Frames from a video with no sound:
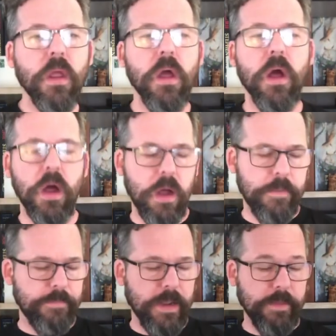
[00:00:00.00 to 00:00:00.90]
uh,
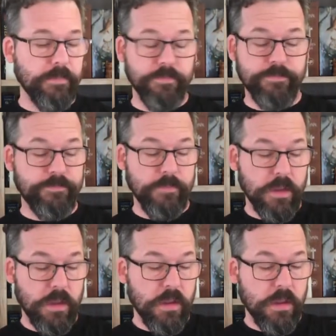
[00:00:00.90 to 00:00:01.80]
I'm
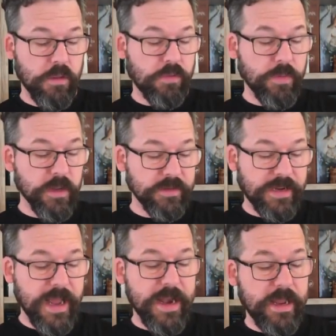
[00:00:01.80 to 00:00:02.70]
thrilled to
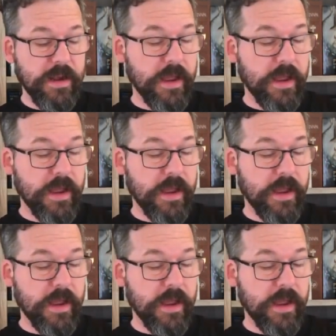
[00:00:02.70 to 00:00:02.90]
get it.